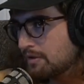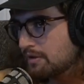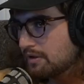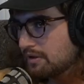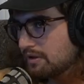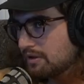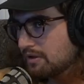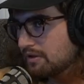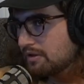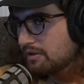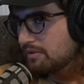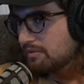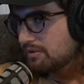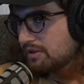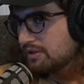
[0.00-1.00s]

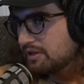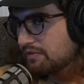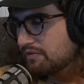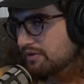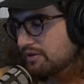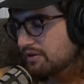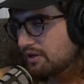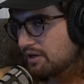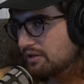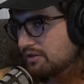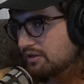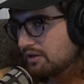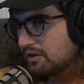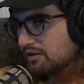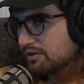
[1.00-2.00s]
Definitely the hot
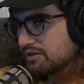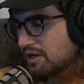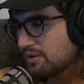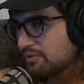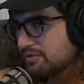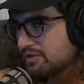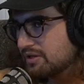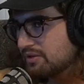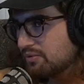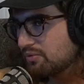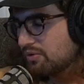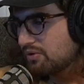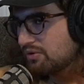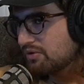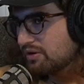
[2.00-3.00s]
dogs. I would say the
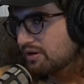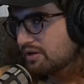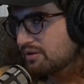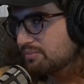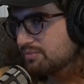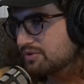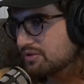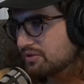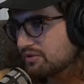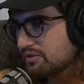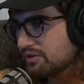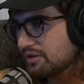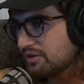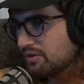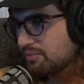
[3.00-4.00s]
roller items are
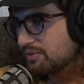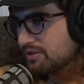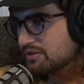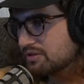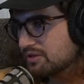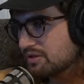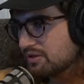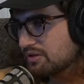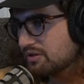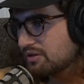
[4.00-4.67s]
hit or miss there.